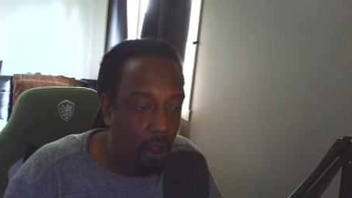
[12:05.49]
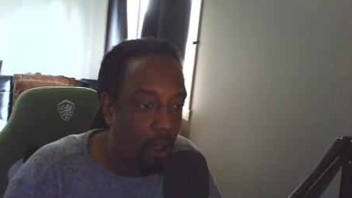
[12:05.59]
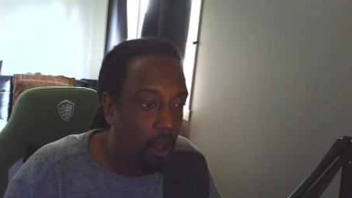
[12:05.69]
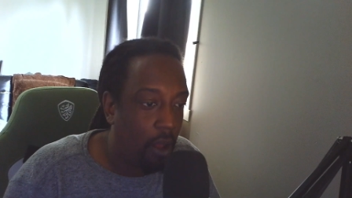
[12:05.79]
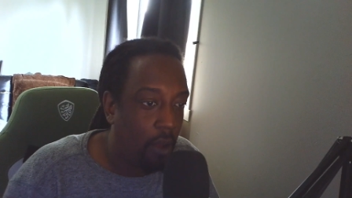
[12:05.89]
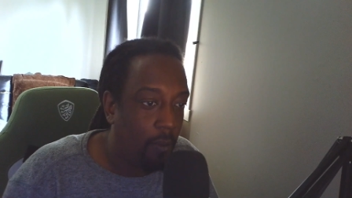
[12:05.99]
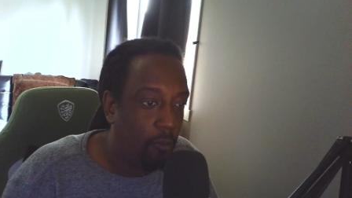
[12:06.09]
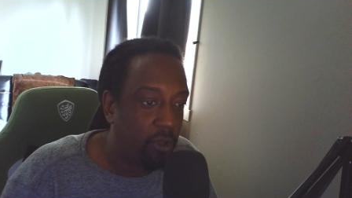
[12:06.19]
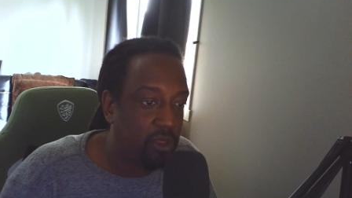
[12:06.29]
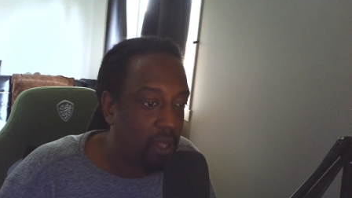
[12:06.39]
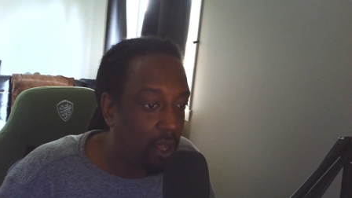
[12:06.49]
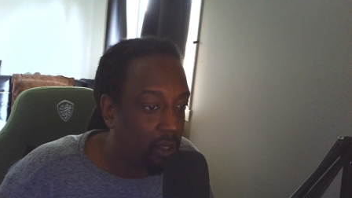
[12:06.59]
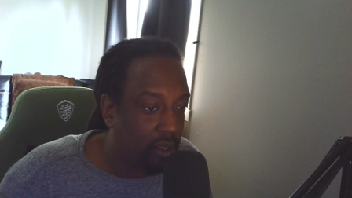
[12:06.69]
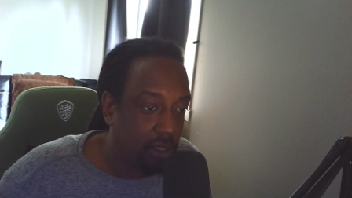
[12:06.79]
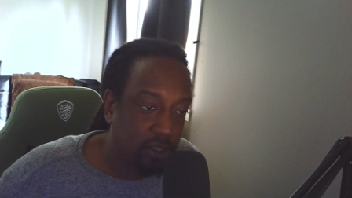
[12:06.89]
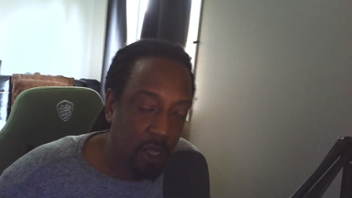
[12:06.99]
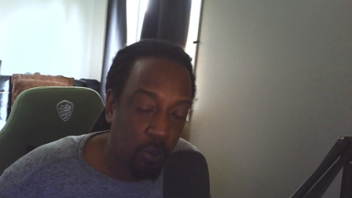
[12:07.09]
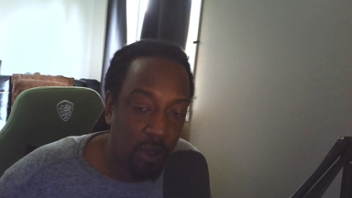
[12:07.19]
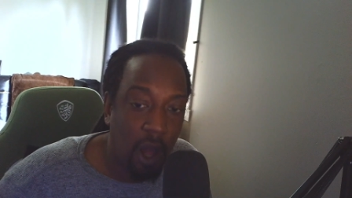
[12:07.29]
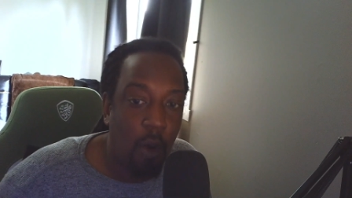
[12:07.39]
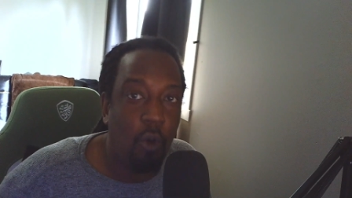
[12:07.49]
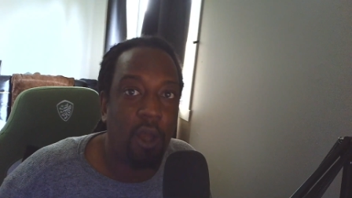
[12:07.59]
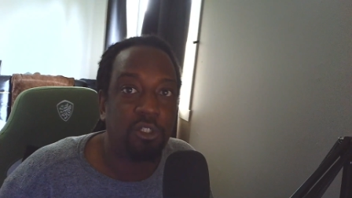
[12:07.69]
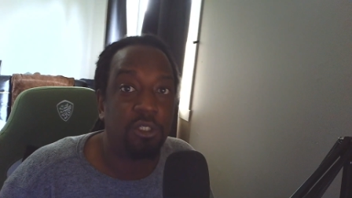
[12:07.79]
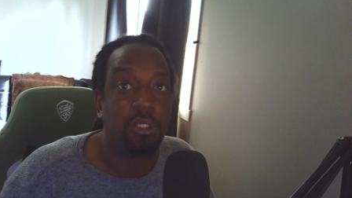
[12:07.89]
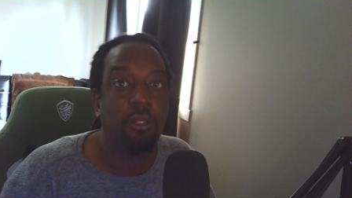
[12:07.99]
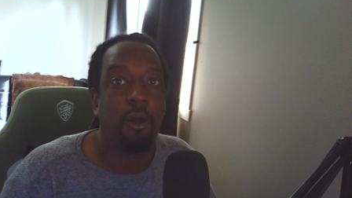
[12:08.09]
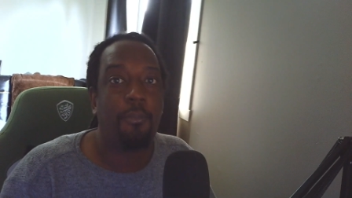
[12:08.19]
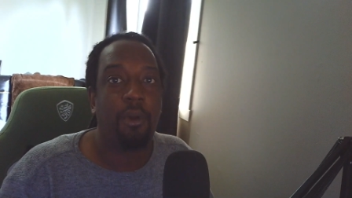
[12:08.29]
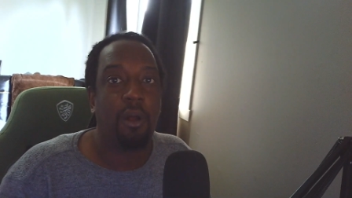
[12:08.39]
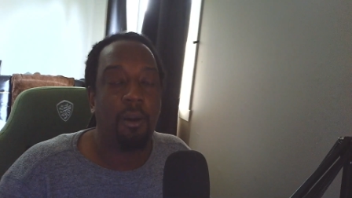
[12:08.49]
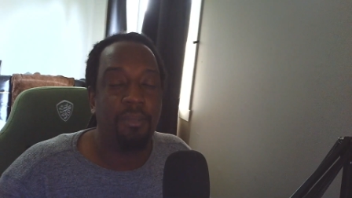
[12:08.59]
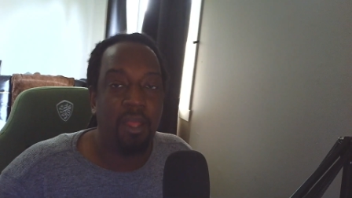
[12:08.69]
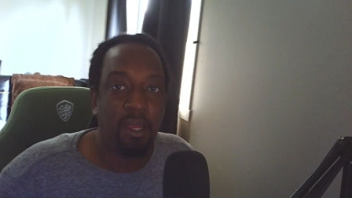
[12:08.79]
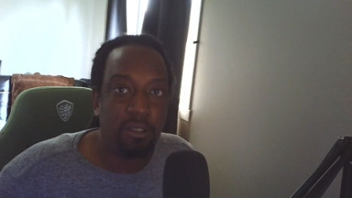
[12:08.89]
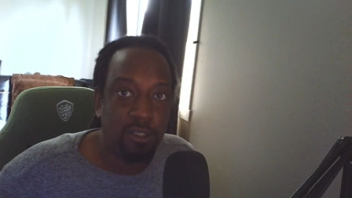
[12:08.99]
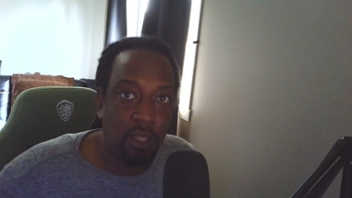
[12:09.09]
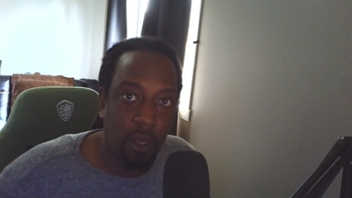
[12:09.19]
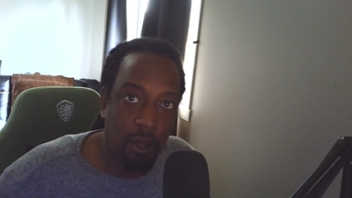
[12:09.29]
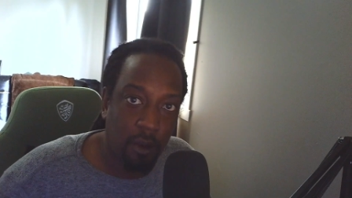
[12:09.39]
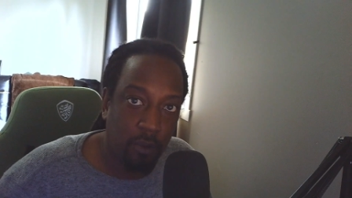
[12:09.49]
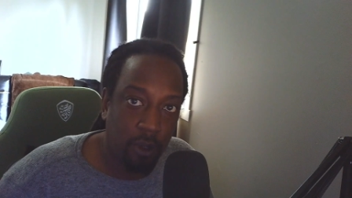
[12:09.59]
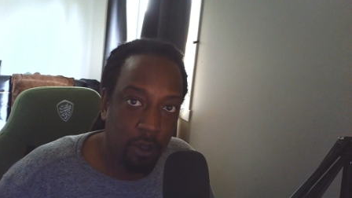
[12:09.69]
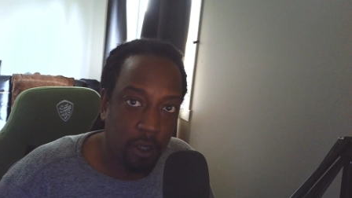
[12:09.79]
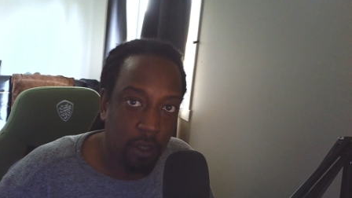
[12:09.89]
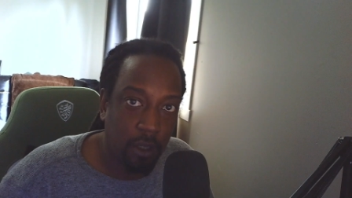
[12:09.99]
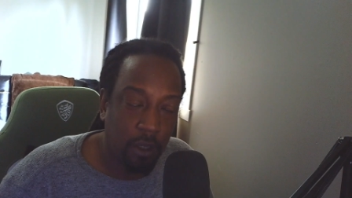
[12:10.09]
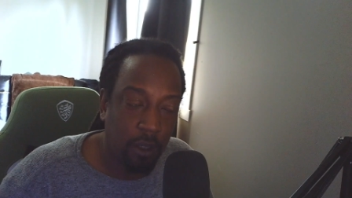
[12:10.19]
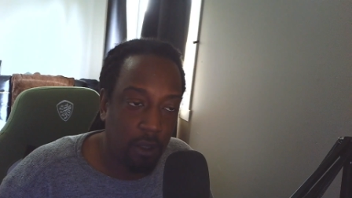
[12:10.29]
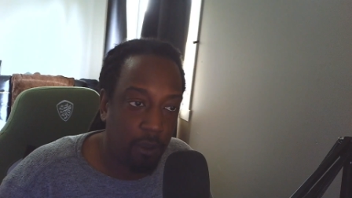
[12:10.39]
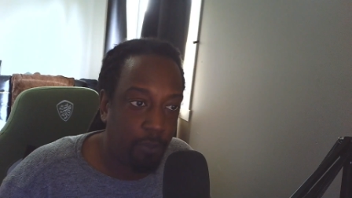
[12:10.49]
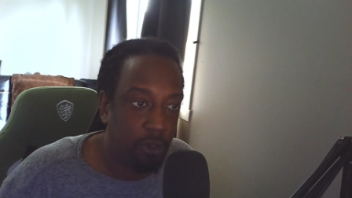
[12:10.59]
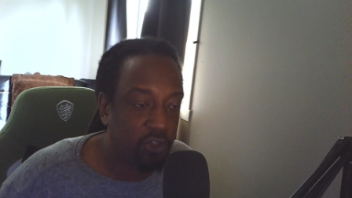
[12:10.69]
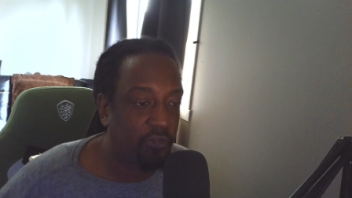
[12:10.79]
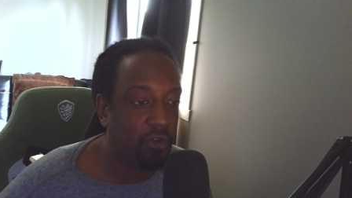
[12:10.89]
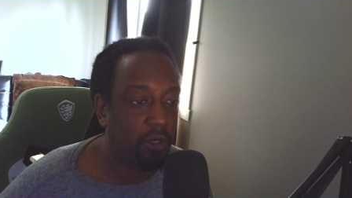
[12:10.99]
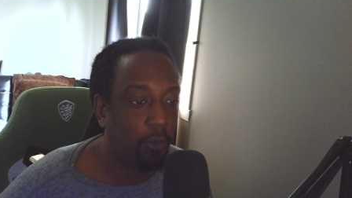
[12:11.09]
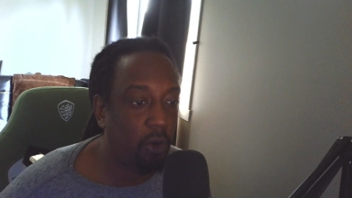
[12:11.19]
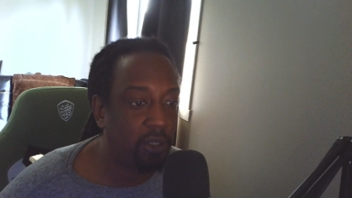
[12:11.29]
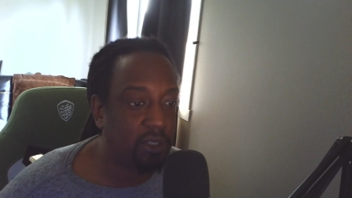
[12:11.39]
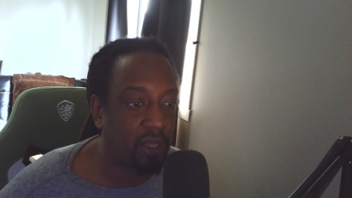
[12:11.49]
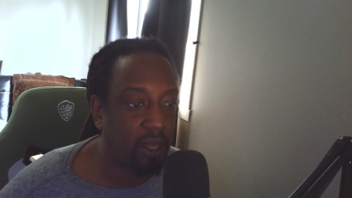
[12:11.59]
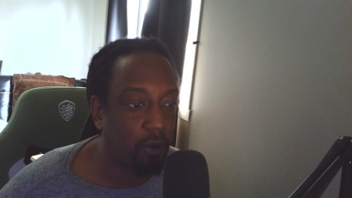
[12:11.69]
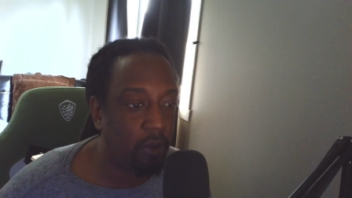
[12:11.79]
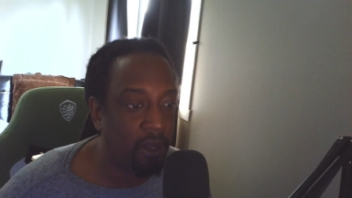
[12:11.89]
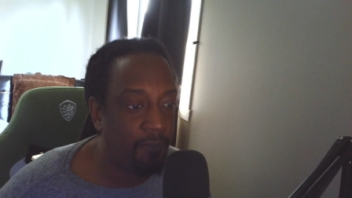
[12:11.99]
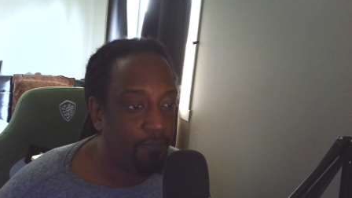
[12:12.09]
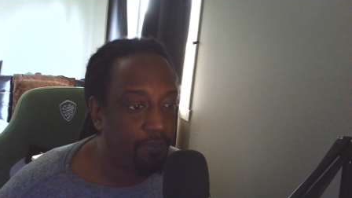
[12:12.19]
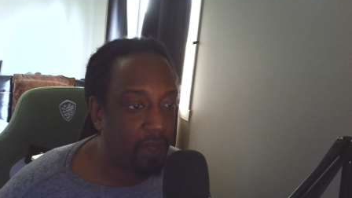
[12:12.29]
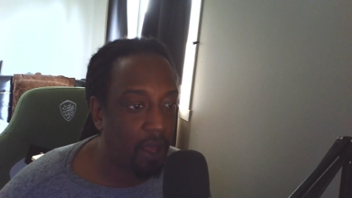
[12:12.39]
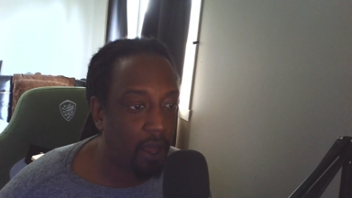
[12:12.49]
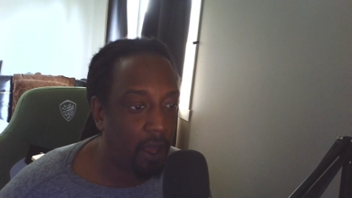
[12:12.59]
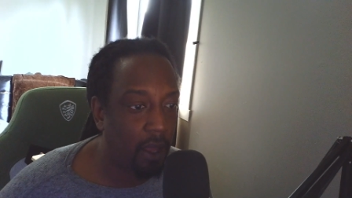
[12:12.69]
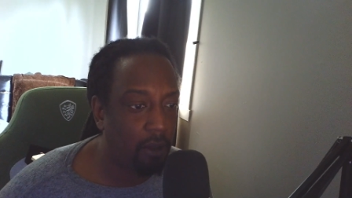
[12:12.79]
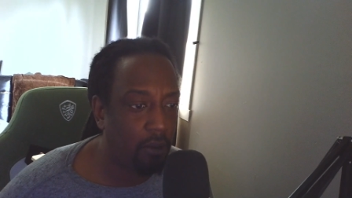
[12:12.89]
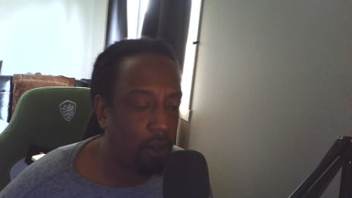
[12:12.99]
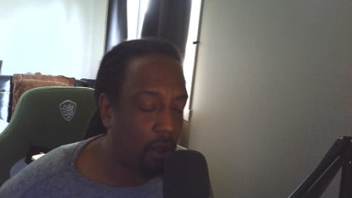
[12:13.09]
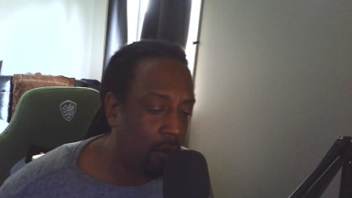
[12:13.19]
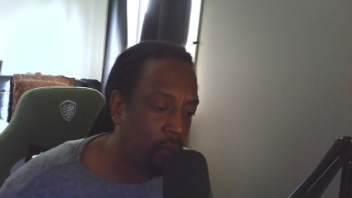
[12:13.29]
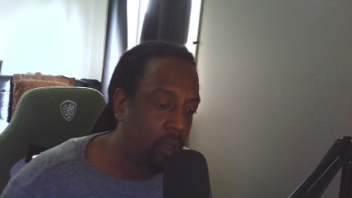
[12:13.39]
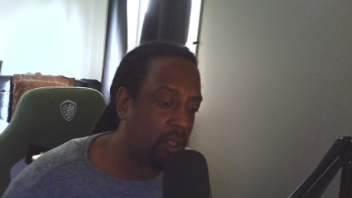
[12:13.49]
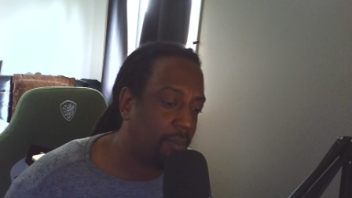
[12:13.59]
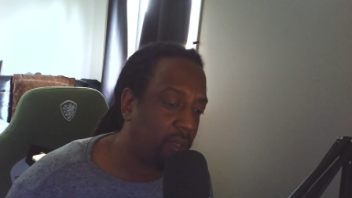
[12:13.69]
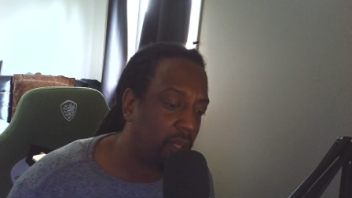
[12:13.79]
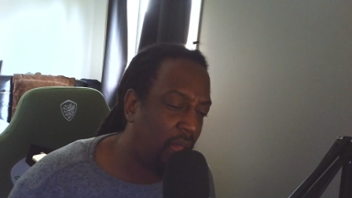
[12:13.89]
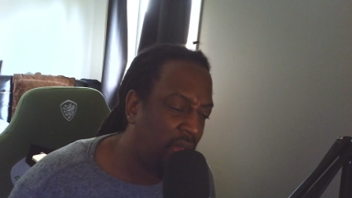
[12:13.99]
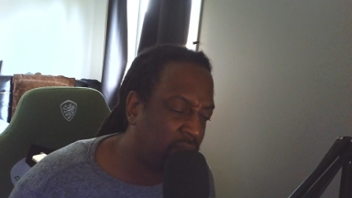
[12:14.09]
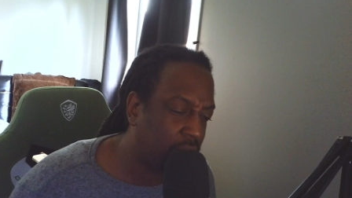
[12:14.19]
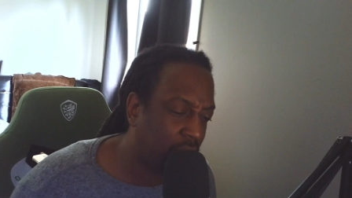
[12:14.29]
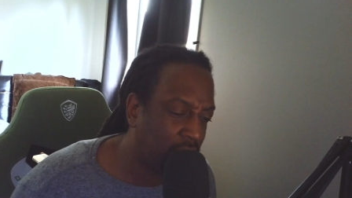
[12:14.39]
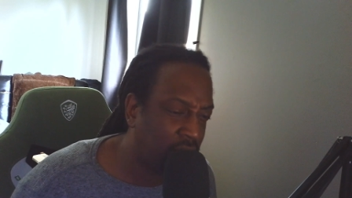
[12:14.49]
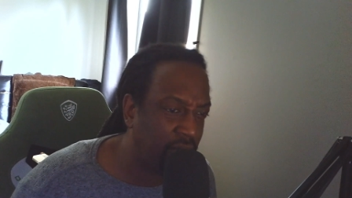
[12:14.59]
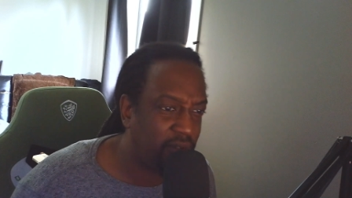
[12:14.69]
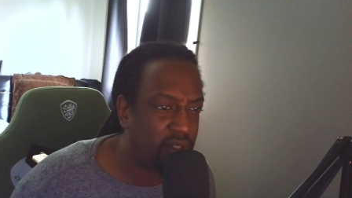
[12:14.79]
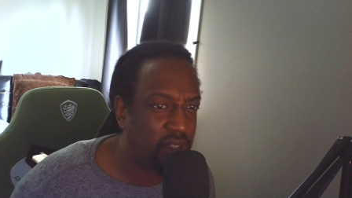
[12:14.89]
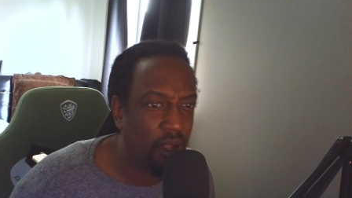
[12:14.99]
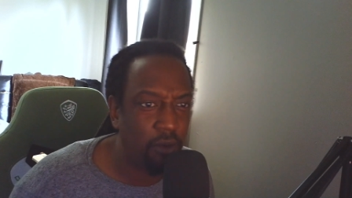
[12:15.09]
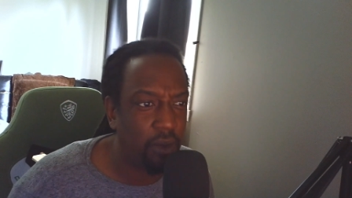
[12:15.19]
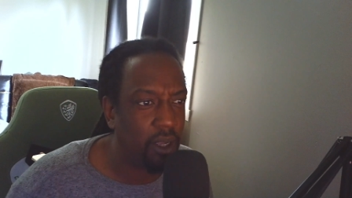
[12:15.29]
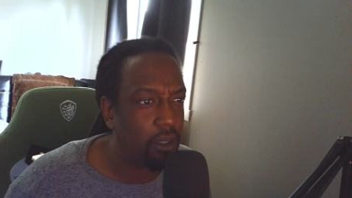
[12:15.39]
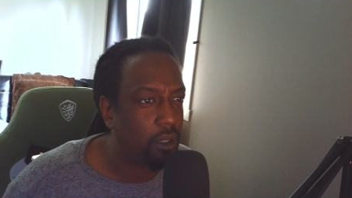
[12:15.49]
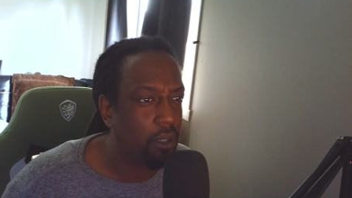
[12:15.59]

With that, like I said, we got Washington up next. We're gonna push for the boys to get a win. Wait a minute. Actually, that doesn't even sound right.